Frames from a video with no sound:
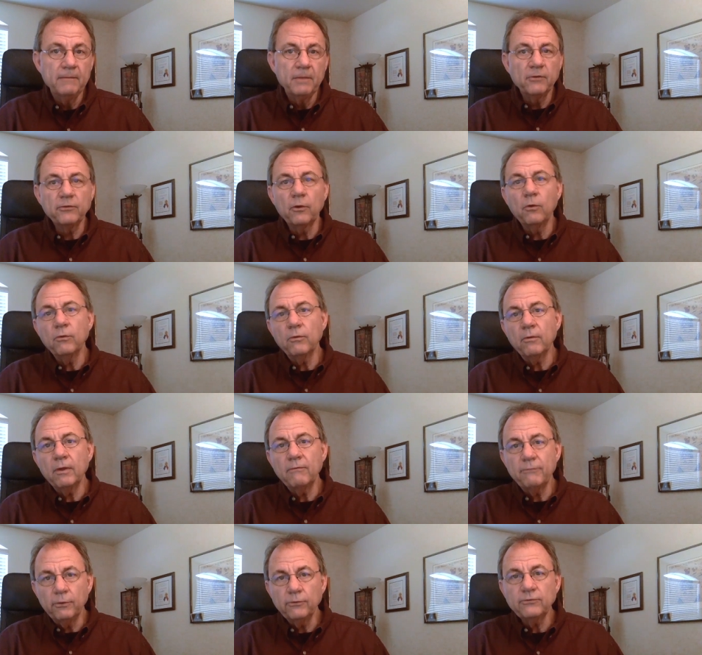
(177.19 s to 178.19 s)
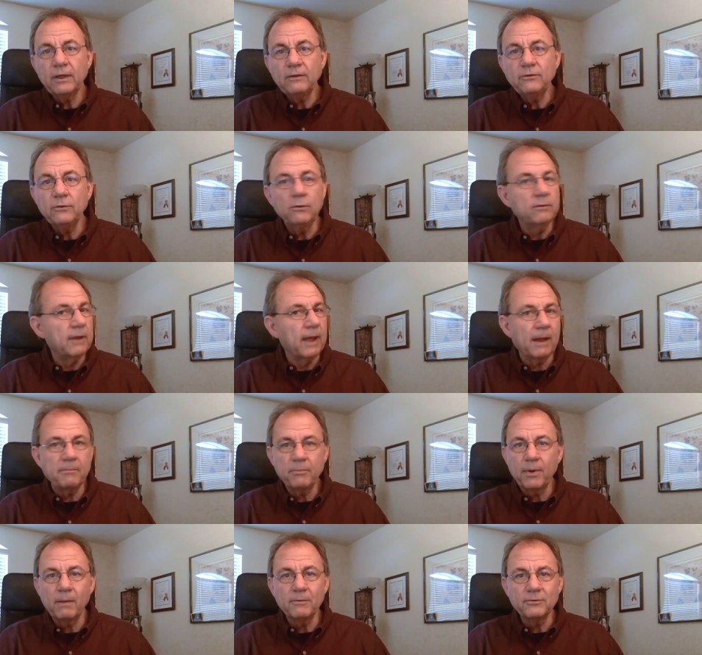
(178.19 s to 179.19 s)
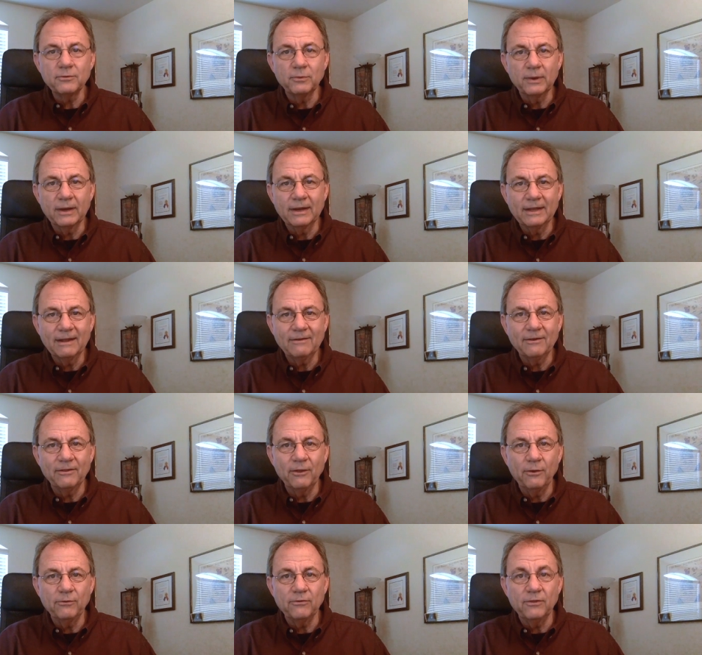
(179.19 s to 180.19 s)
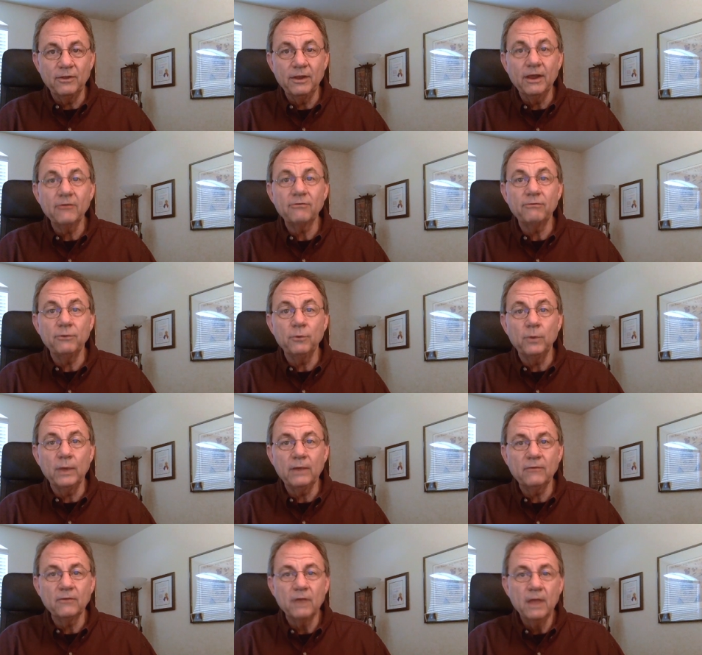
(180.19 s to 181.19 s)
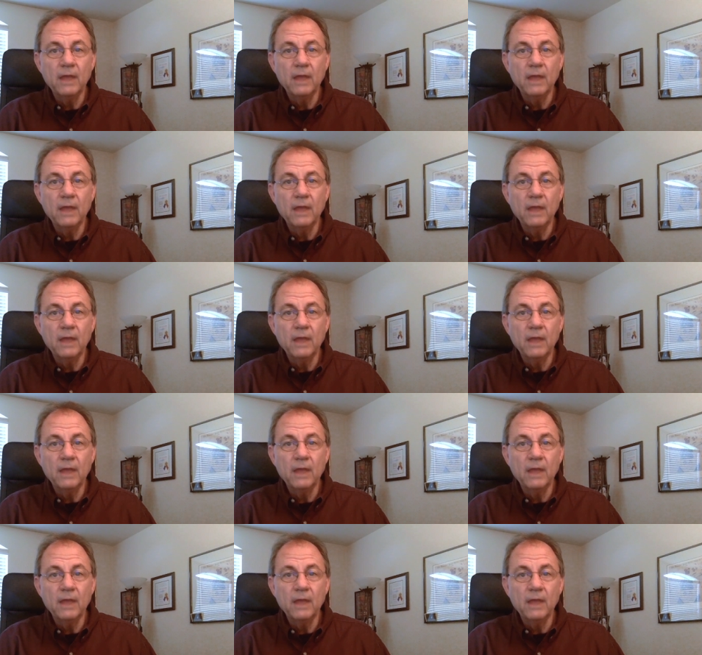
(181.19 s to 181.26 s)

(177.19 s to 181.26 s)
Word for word: So if you'll stay tuned, I promise you we're going to get to those in the next few weeks